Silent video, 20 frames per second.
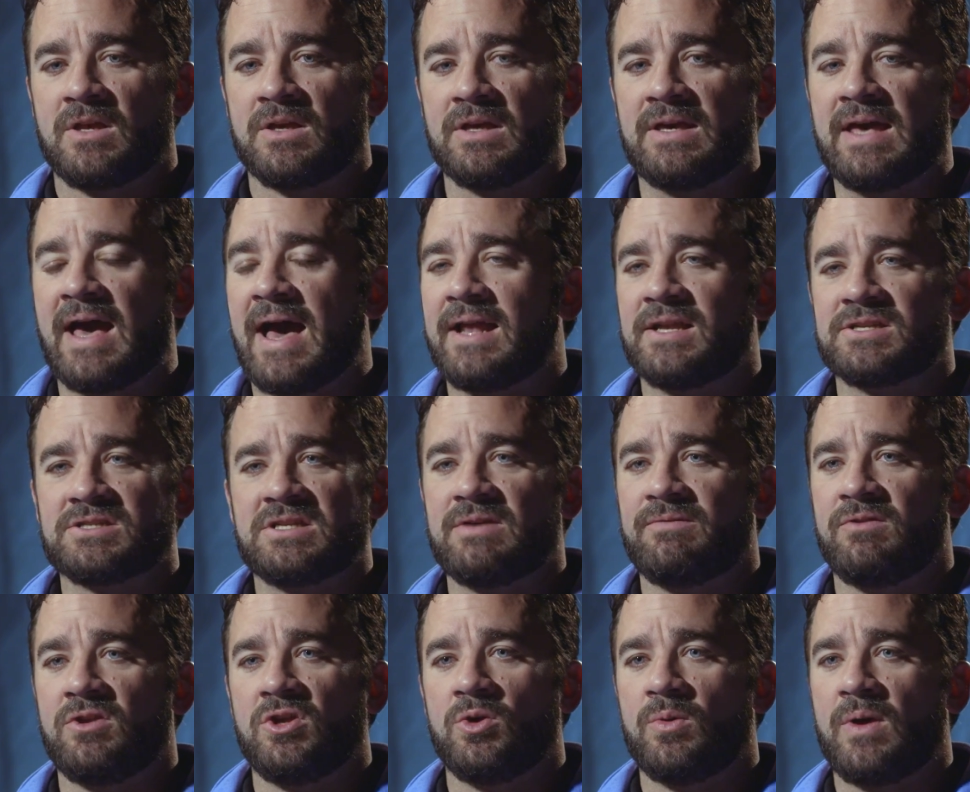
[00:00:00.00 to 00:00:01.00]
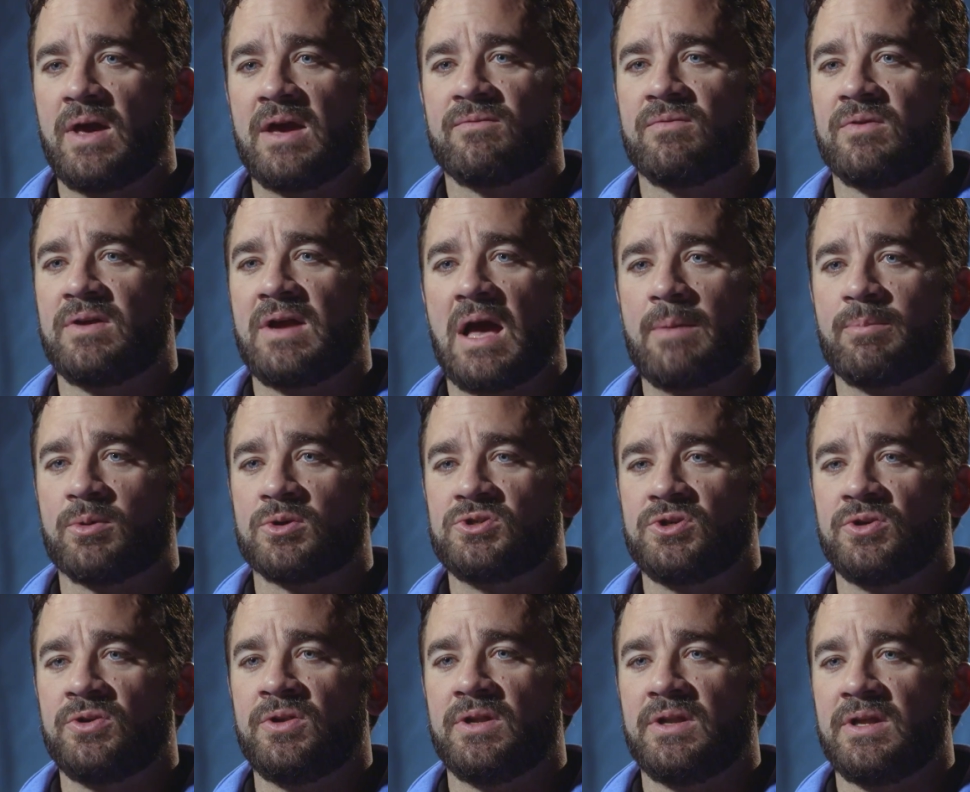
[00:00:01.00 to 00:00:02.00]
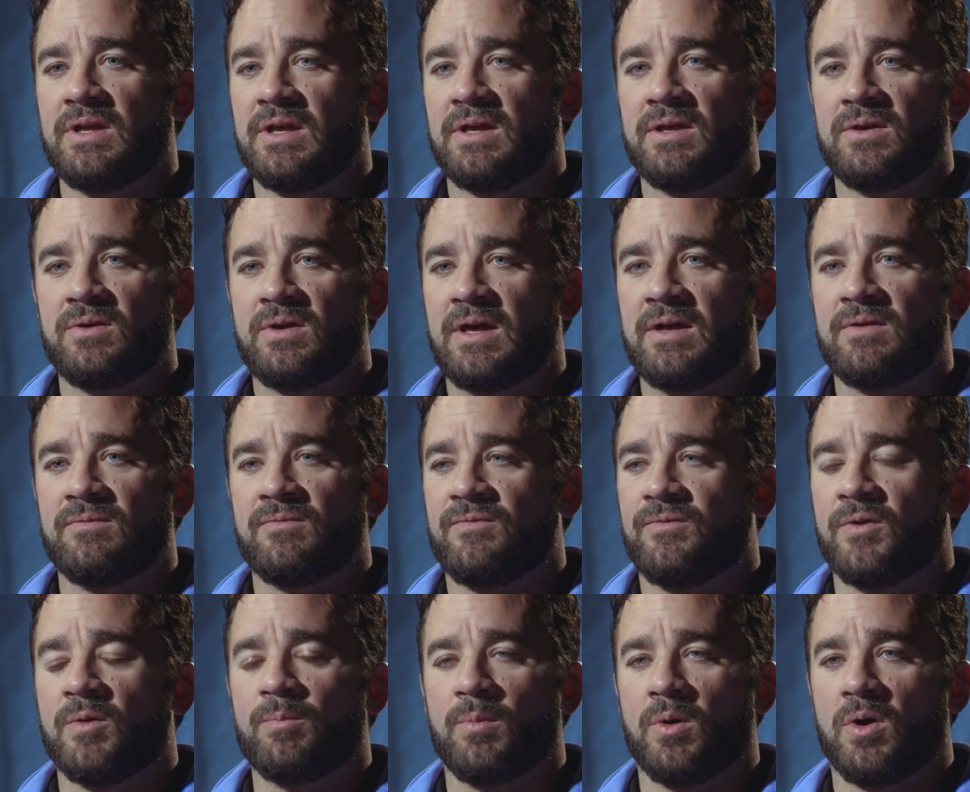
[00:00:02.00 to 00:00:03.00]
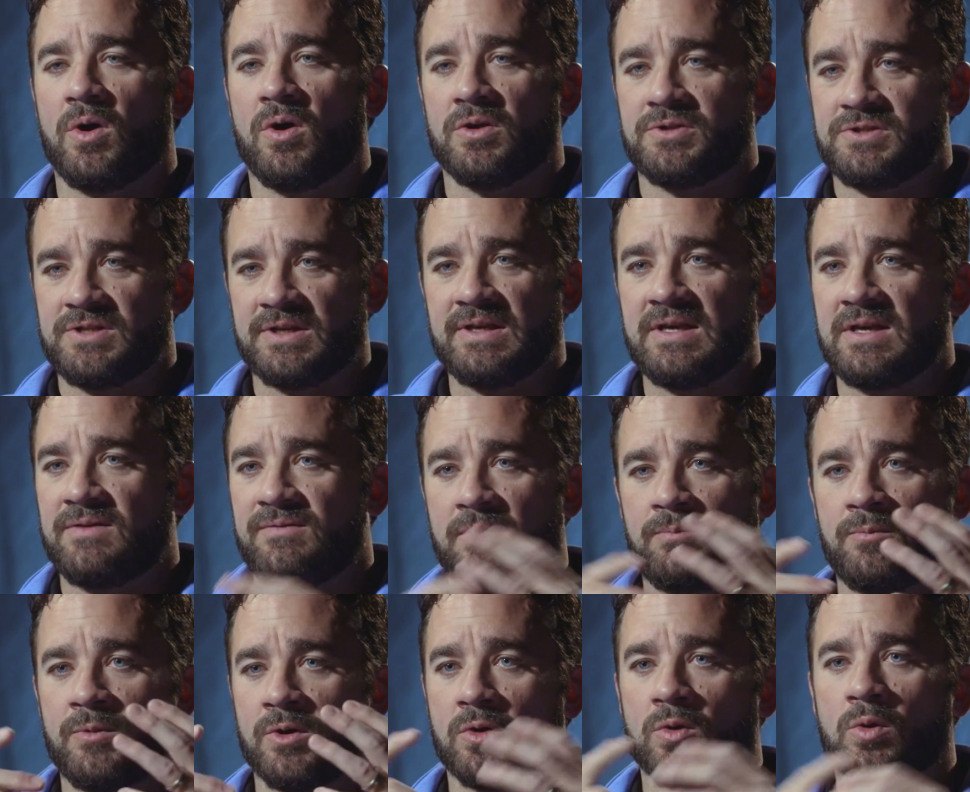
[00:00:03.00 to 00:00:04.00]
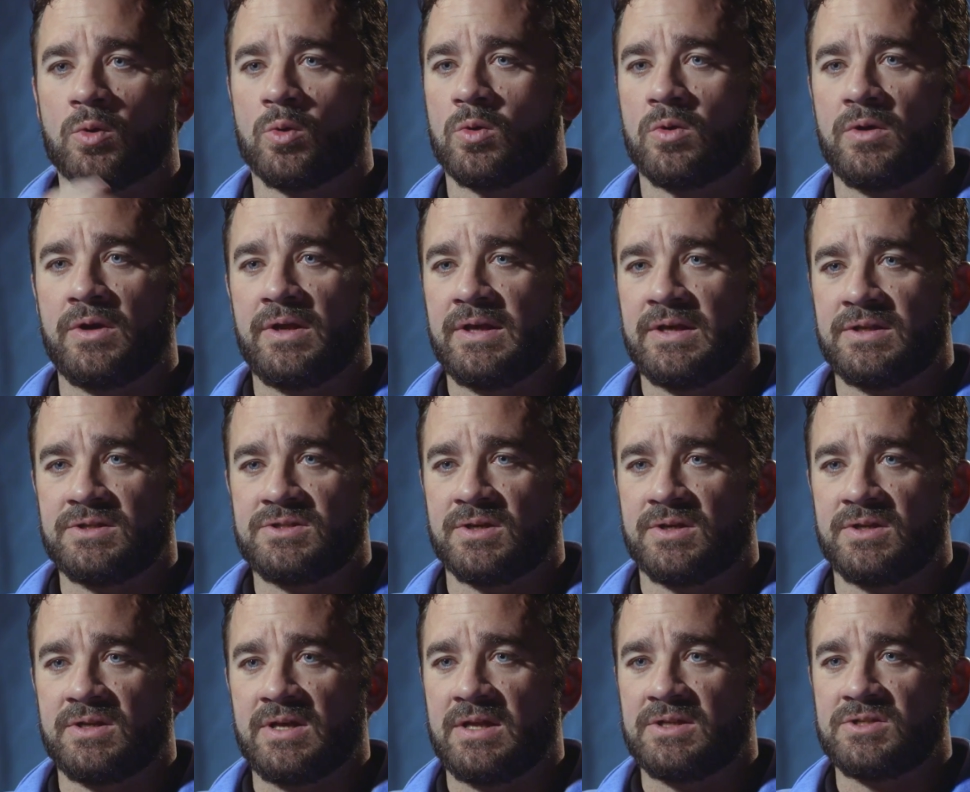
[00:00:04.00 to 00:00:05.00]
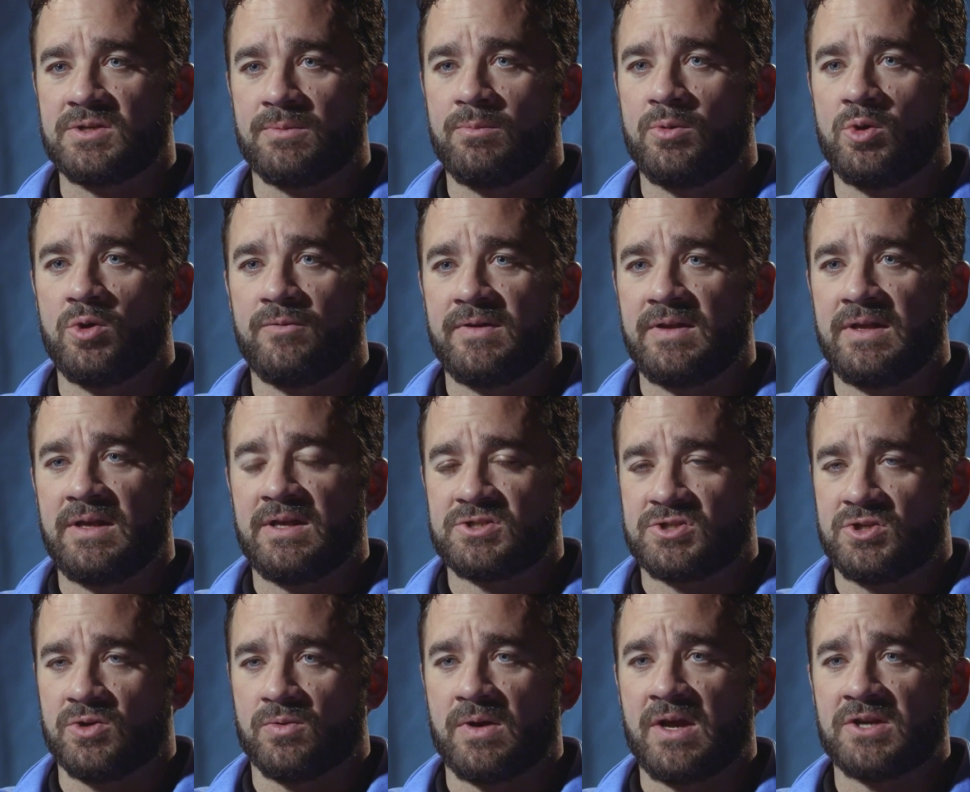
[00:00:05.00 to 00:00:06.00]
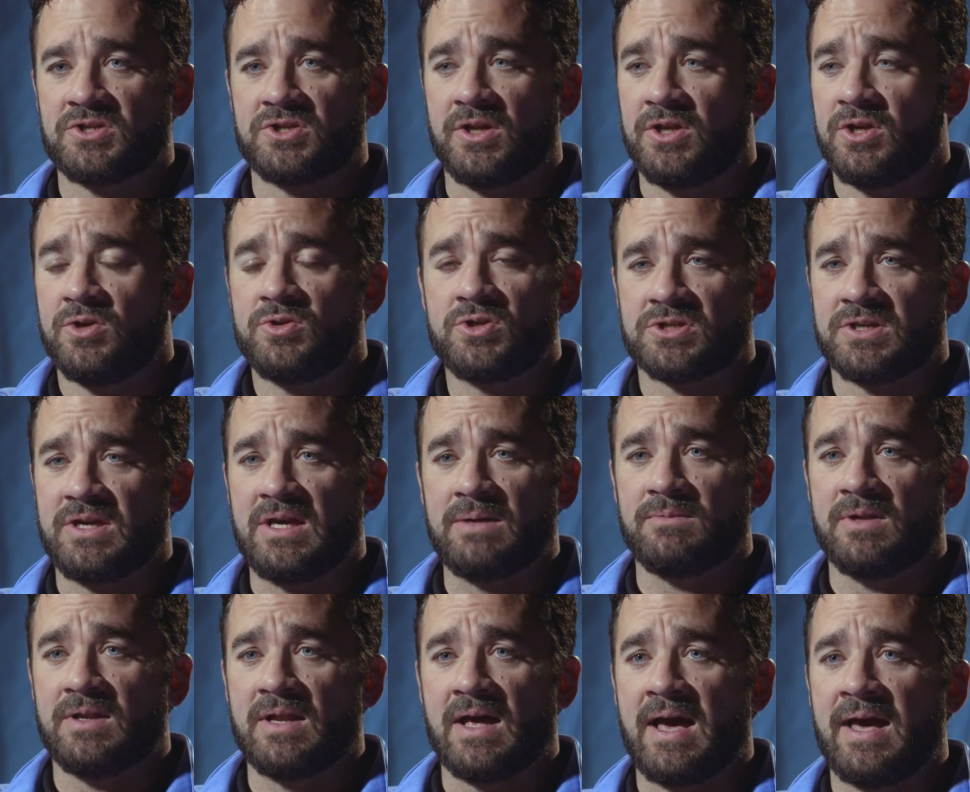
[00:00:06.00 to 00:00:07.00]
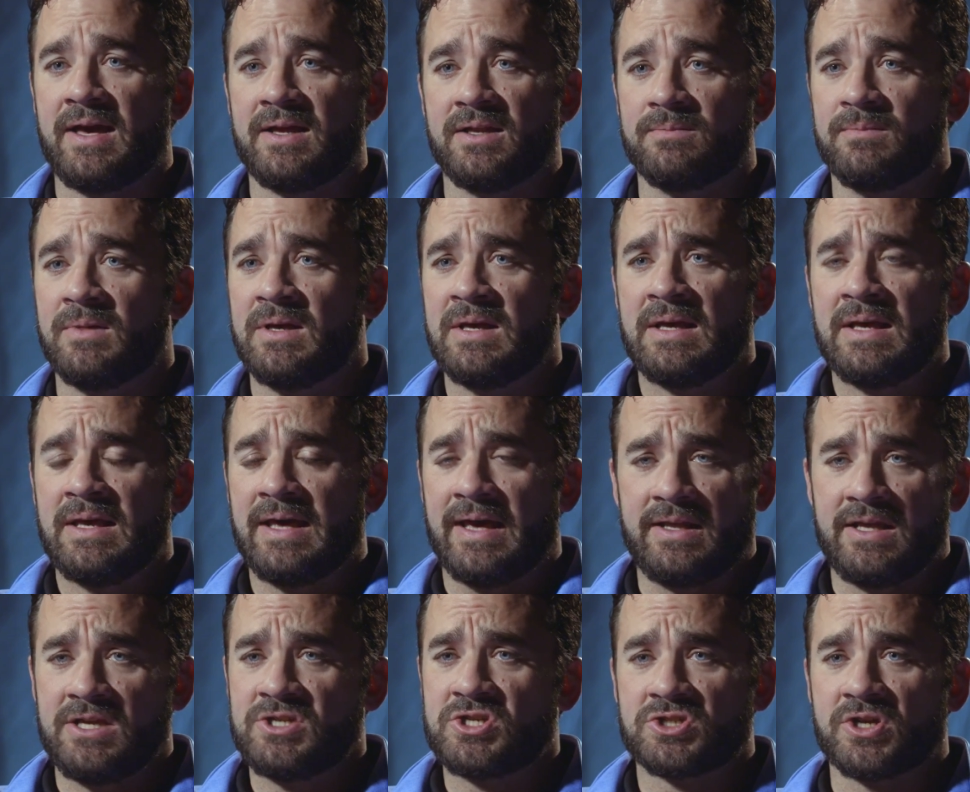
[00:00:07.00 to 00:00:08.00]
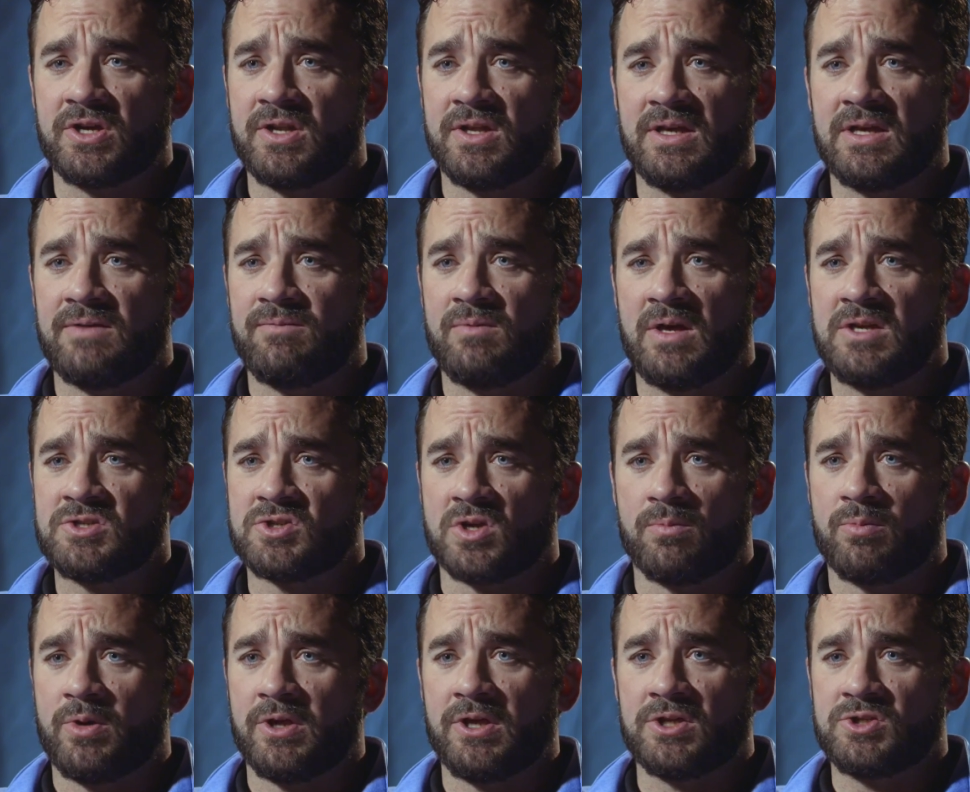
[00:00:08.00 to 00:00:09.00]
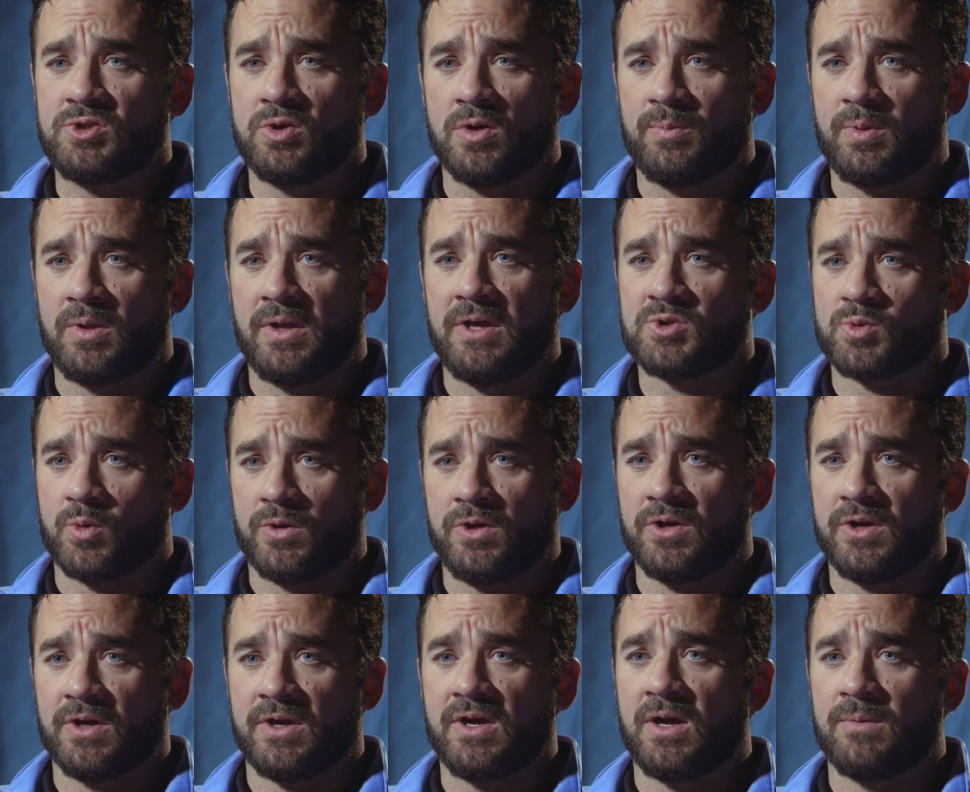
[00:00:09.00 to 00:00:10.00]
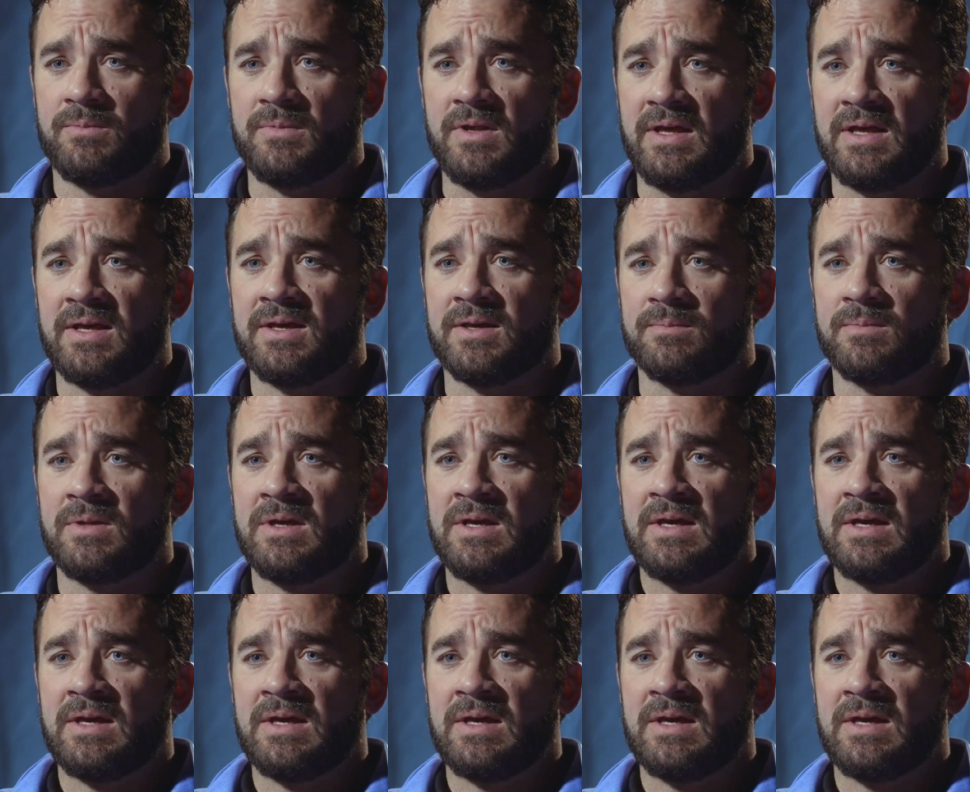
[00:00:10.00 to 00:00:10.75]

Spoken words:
God has given you every opportunity in football to give him the glory and to move into his direction. And you just keep denying him. And he's going to bring you to a place where you're going to come to him.